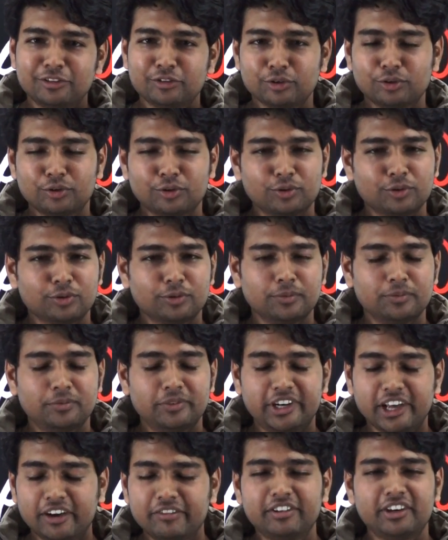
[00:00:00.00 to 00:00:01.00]
So
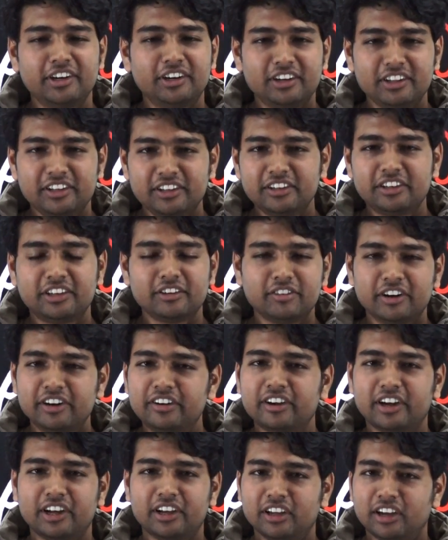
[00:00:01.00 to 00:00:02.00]
definitely give a
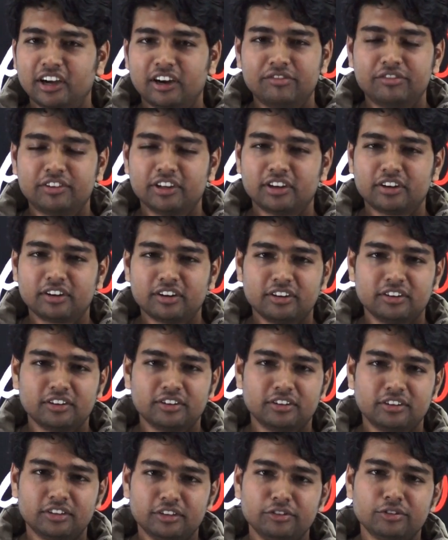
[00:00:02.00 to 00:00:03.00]
try
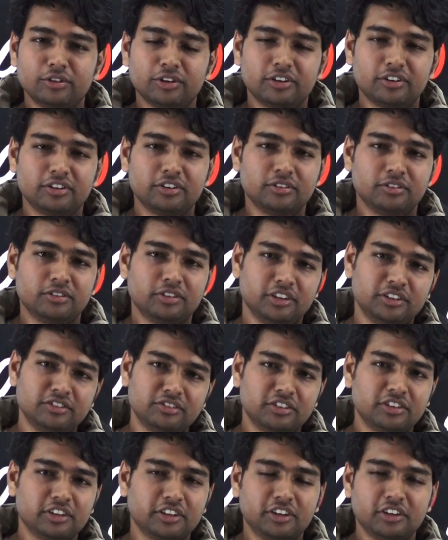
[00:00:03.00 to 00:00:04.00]
after your
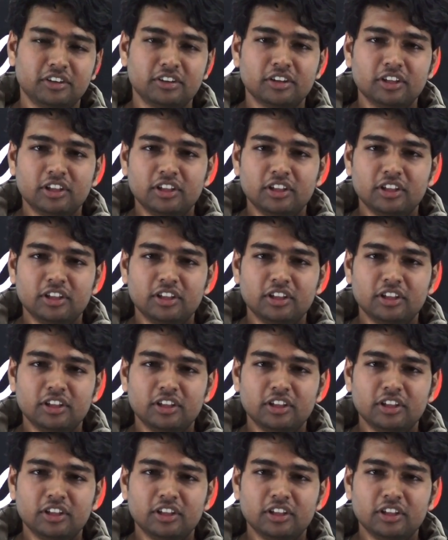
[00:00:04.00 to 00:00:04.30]
engineering.